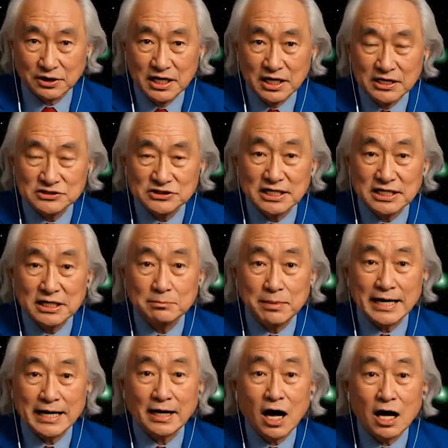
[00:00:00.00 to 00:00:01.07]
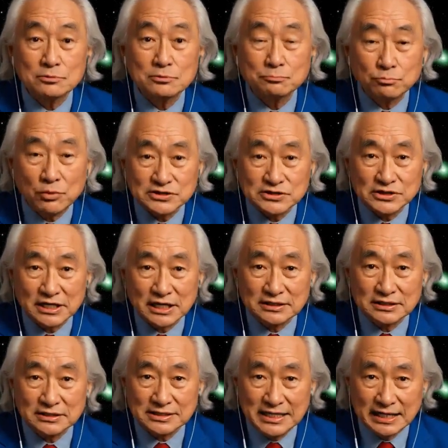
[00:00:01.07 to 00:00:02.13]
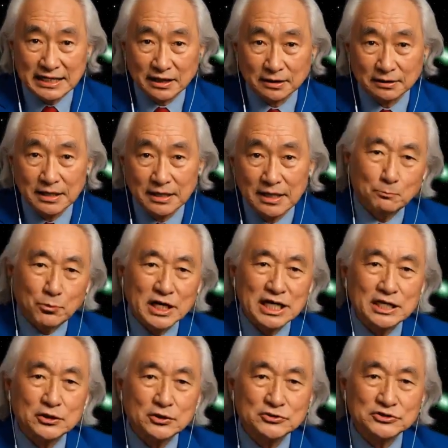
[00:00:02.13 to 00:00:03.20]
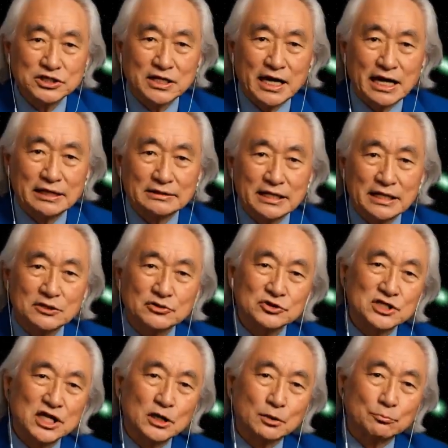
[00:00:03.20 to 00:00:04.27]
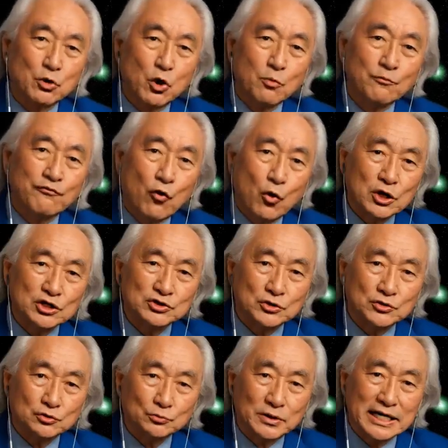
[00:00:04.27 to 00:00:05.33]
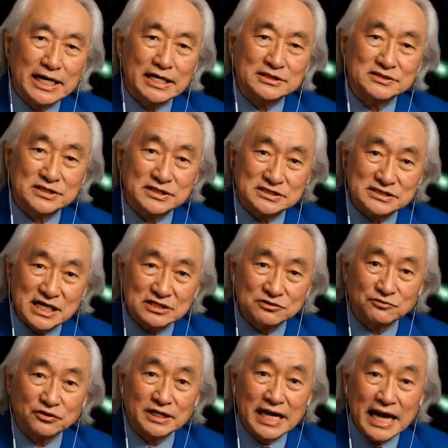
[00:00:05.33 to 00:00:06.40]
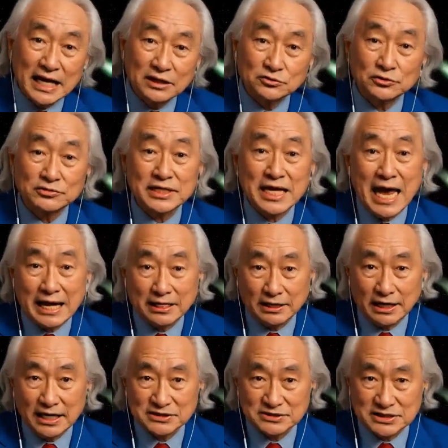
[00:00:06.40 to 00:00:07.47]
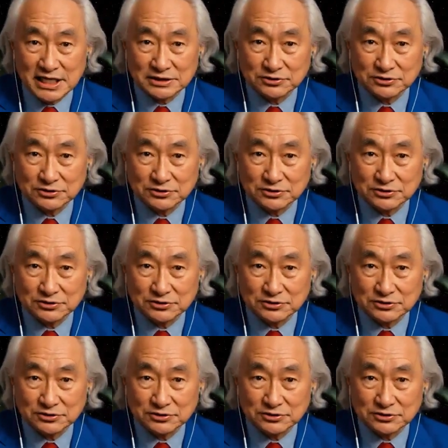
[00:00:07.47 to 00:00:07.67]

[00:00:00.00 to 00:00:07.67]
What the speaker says: And that's because typical comets from our solar system are typically made of water ice, which needs a lot of energy to melt.